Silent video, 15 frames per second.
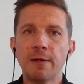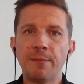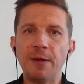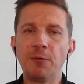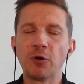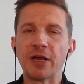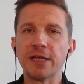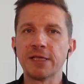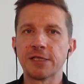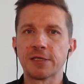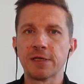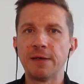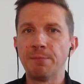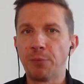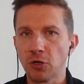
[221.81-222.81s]
People get this
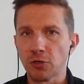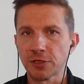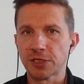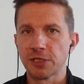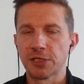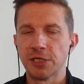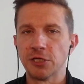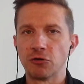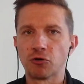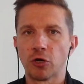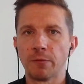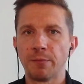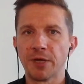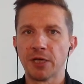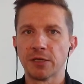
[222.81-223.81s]
imposter
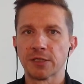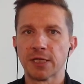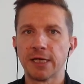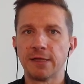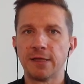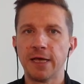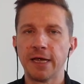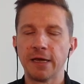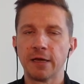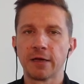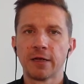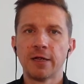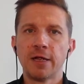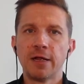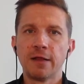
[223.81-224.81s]
syndrome because they think
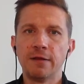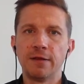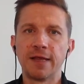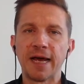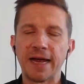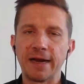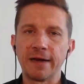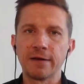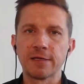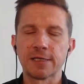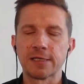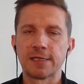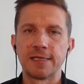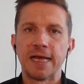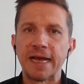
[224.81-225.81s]
that
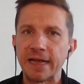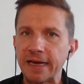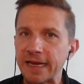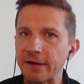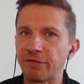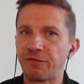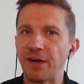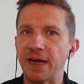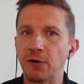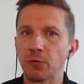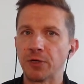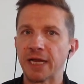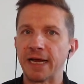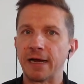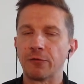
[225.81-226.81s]
they're going to get
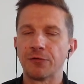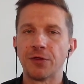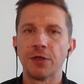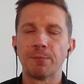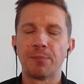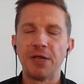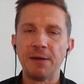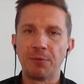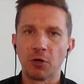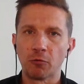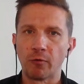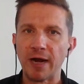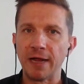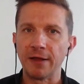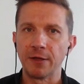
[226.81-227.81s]
found out, that people
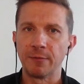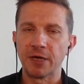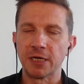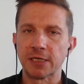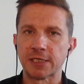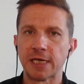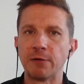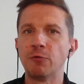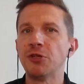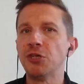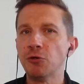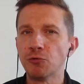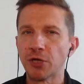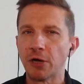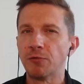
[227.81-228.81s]
around them are going to say, well,
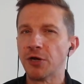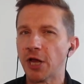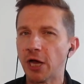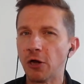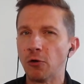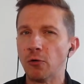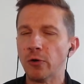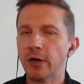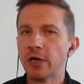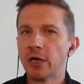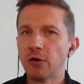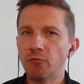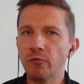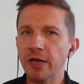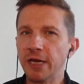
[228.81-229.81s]
you don't know
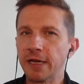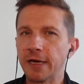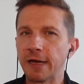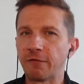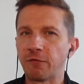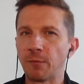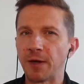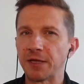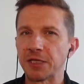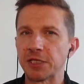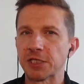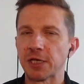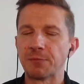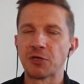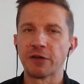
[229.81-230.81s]
really enough about this
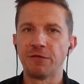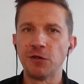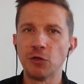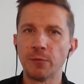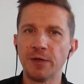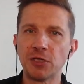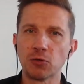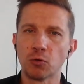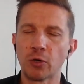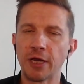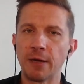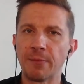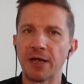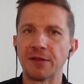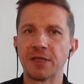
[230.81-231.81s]
subject for you to be
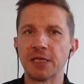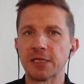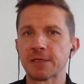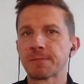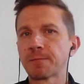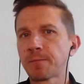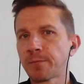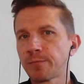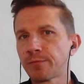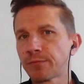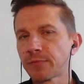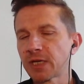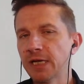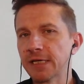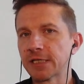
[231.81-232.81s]
talking about this,
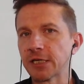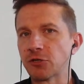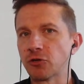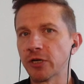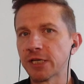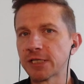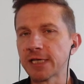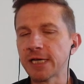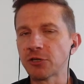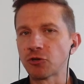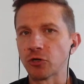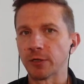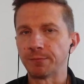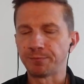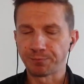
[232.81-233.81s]
etc.,
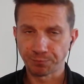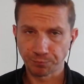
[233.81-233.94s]
etc.